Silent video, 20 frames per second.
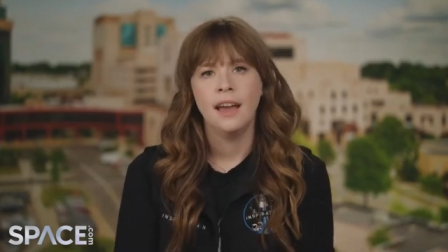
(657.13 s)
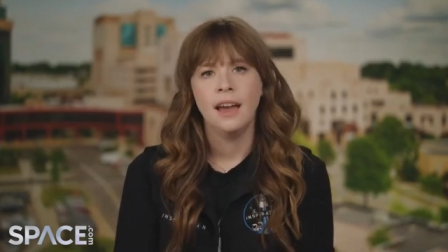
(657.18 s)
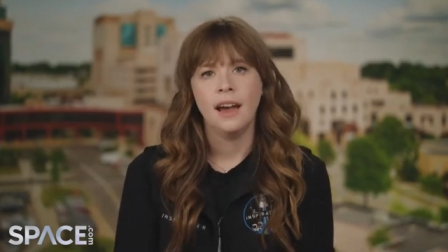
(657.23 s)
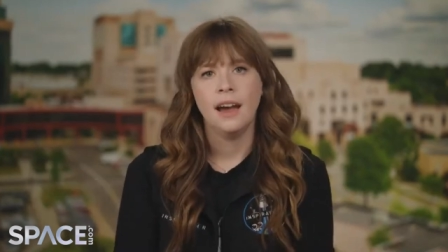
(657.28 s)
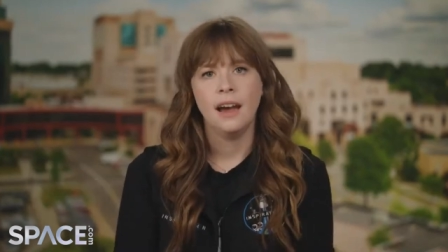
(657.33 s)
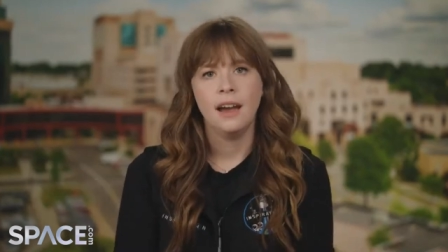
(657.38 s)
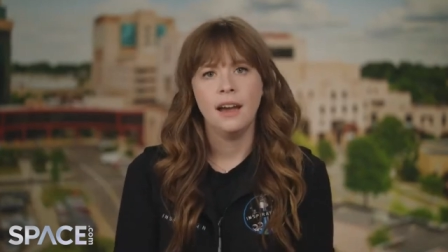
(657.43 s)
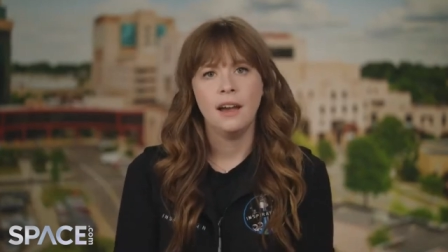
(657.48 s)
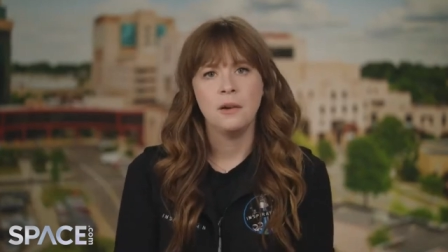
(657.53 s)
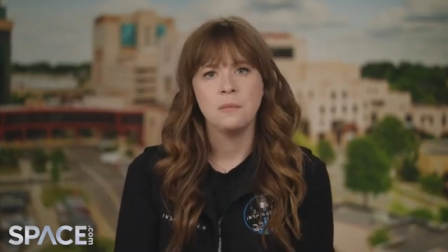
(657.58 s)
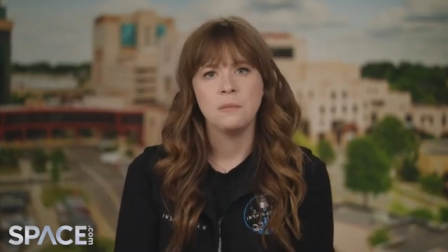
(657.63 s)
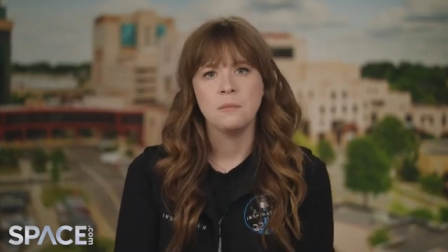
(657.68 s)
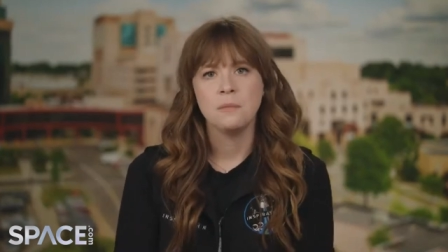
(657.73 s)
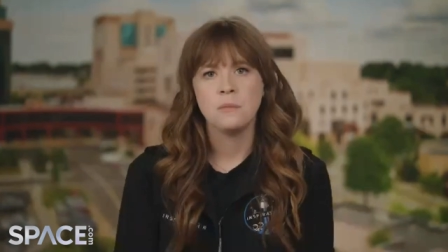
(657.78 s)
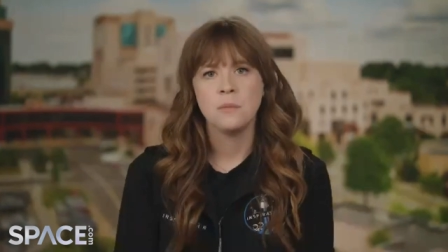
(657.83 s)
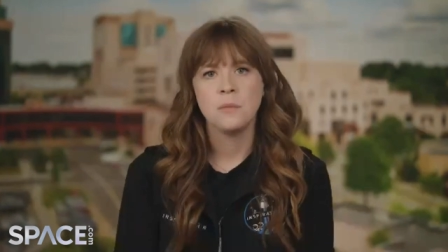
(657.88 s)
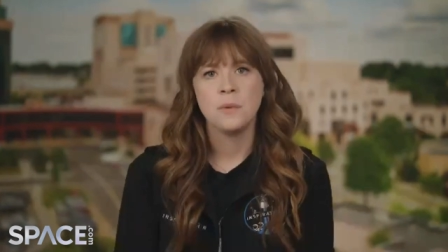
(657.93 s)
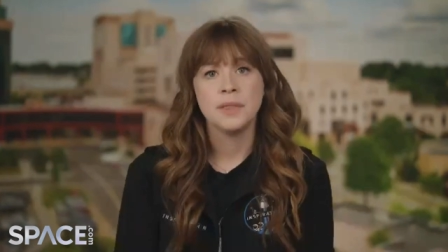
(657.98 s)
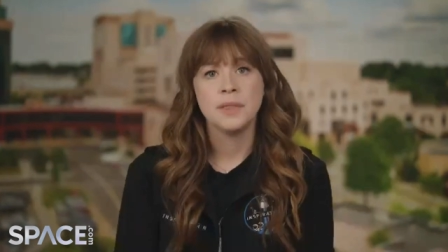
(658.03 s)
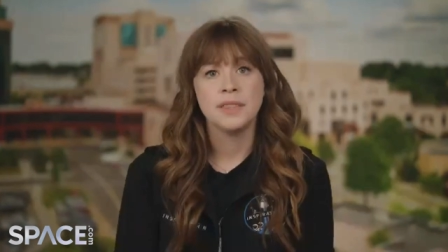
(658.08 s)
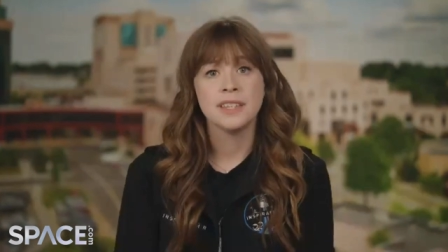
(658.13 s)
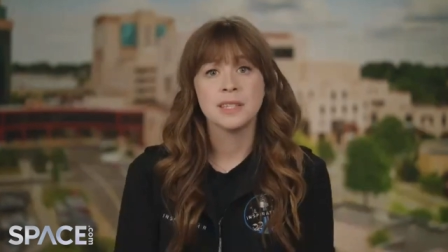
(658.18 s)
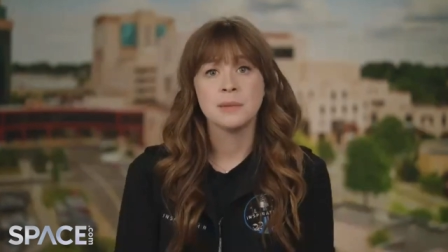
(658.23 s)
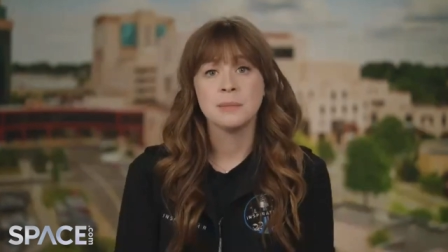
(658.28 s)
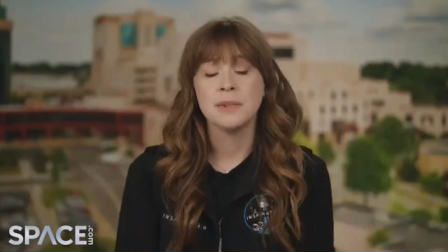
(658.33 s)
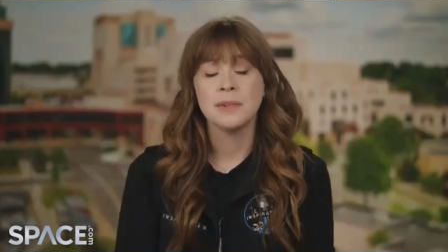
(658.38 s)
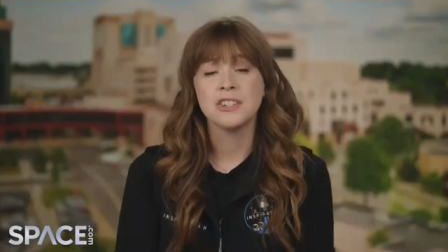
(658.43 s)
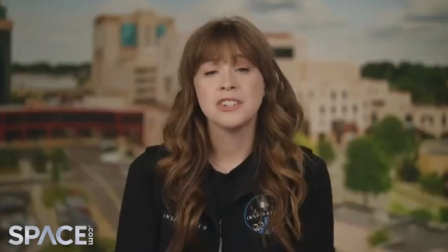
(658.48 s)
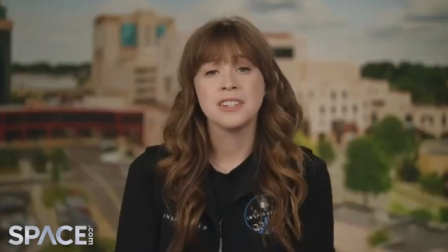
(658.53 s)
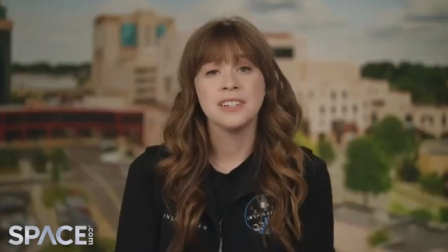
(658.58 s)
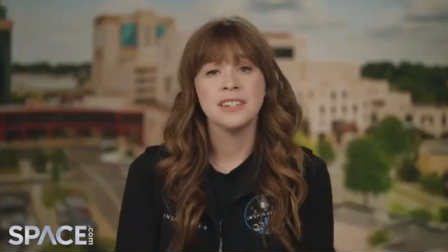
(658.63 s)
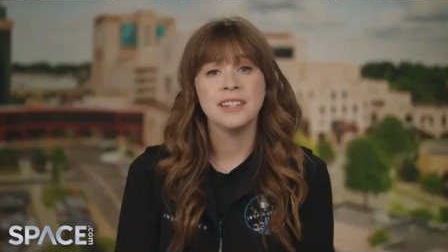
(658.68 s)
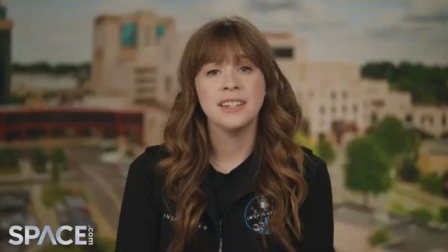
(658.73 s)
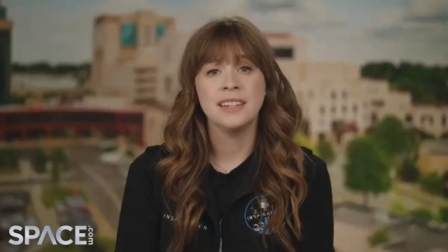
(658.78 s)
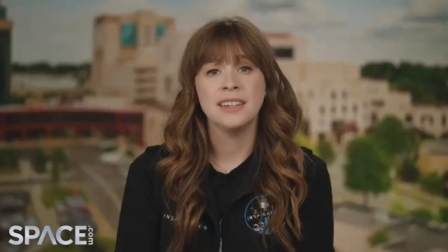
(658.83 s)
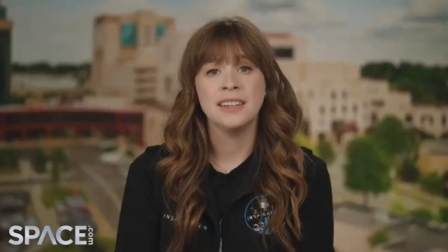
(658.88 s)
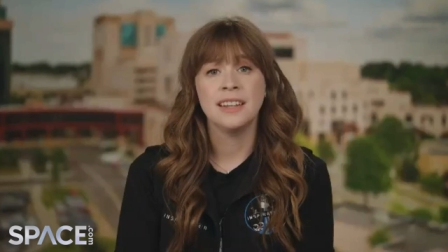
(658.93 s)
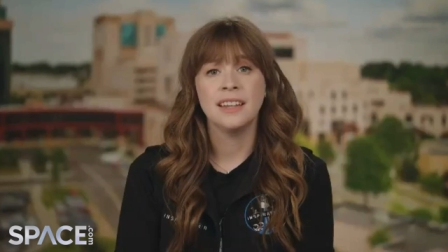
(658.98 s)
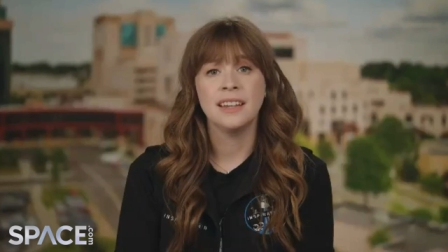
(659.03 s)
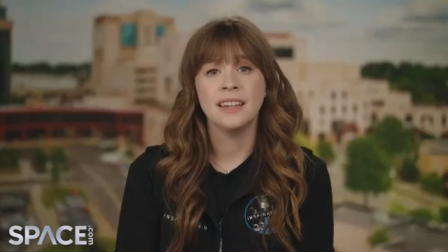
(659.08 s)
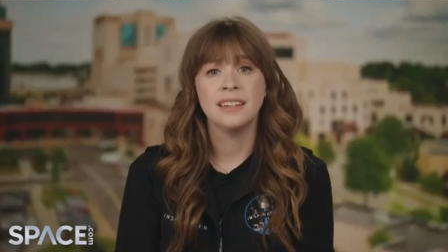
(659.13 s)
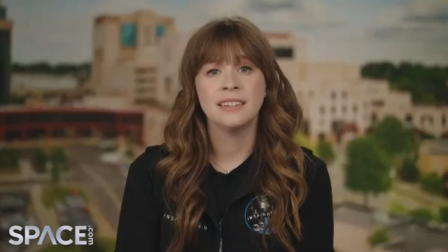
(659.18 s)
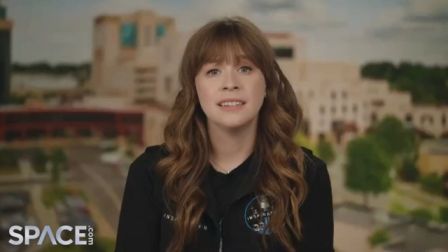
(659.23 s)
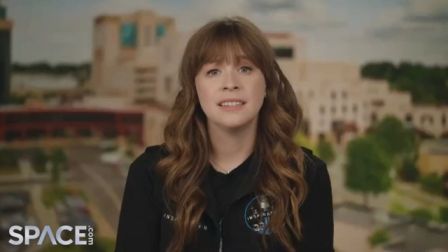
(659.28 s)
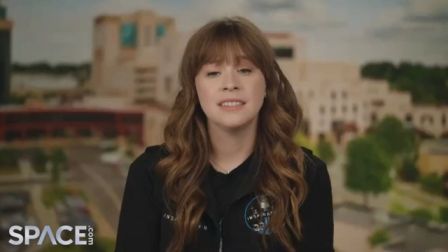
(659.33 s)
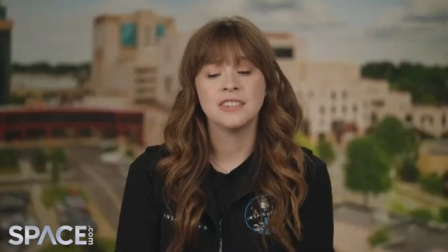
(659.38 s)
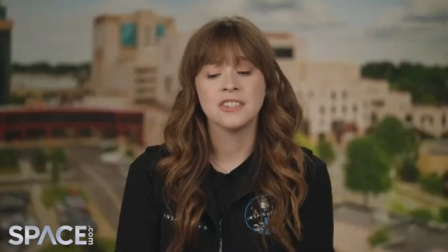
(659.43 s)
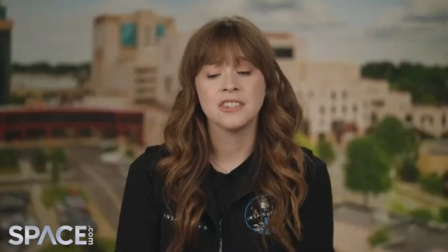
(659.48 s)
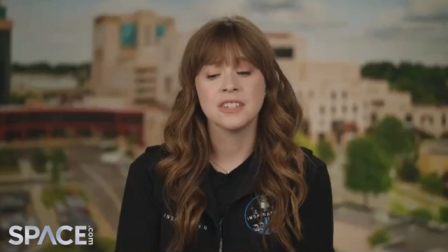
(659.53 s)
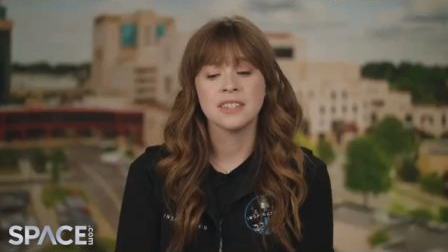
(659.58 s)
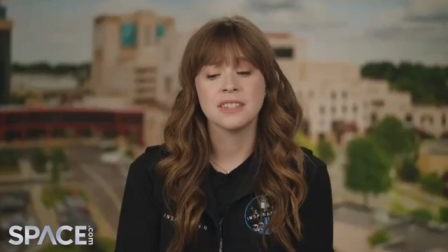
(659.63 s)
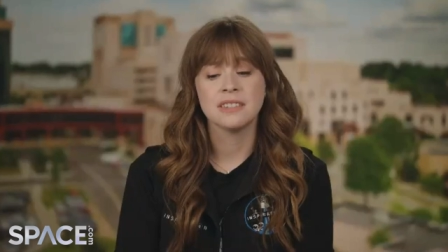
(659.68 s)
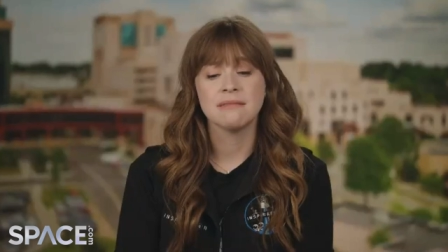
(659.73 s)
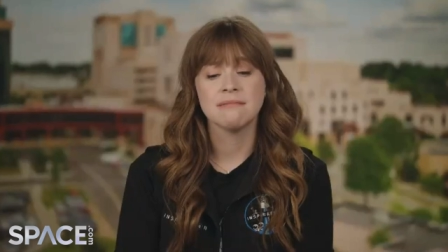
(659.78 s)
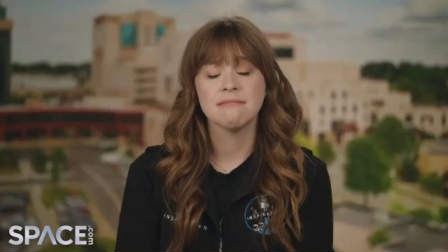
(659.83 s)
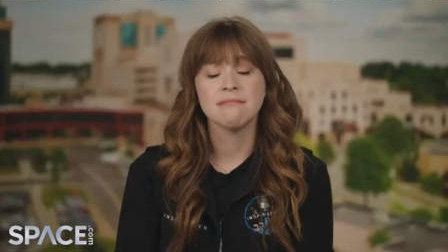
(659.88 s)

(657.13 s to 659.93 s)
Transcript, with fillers: um, with this mission. And then just,